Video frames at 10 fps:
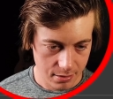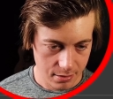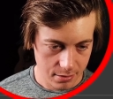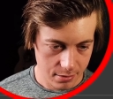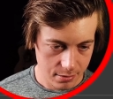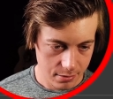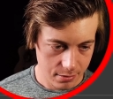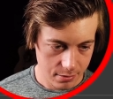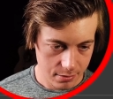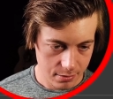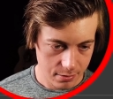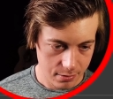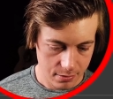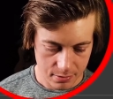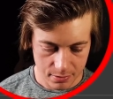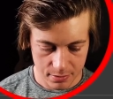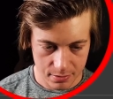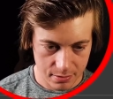Nothing is said.